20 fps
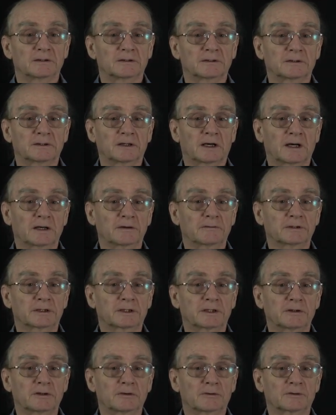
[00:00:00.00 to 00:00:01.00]

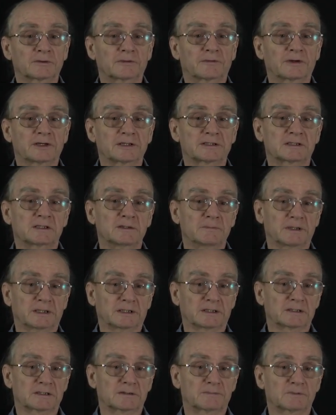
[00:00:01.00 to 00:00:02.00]
hierarchy of
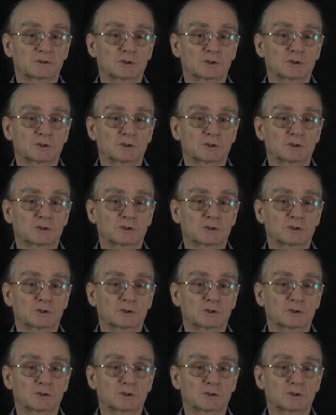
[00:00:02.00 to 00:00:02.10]
estimates.